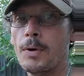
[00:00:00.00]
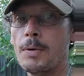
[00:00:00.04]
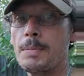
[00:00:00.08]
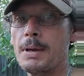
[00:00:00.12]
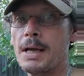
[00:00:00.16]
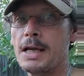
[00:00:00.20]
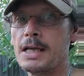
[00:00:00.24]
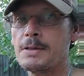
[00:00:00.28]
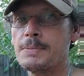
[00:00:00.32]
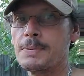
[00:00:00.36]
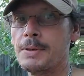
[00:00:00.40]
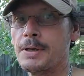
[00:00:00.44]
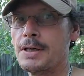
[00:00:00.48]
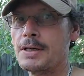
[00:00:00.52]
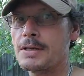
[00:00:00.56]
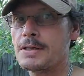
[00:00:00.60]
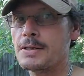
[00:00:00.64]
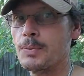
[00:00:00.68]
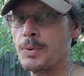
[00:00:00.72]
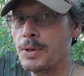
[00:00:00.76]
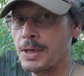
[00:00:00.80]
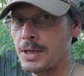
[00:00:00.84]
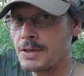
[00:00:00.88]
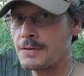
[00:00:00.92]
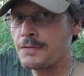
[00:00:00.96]
may experience
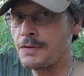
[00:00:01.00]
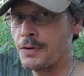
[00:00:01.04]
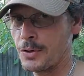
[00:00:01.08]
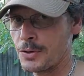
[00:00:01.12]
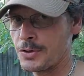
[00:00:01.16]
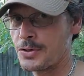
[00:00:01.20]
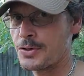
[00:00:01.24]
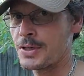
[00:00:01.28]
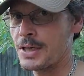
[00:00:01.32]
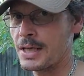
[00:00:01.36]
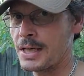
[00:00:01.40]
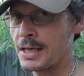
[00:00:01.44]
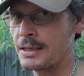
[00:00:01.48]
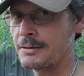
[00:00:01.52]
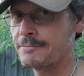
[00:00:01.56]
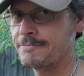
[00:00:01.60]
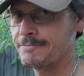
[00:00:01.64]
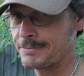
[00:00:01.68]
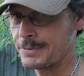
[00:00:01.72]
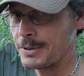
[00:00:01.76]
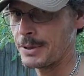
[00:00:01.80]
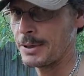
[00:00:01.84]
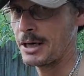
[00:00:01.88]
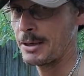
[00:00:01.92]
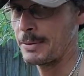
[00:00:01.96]
Woody's first sting.
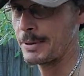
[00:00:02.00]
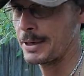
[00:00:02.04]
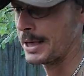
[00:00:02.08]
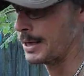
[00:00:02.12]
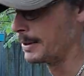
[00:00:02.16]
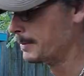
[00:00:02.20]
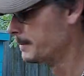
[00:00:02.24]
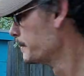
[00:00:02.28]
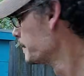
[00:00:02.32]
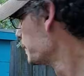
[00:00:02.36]
So here we go.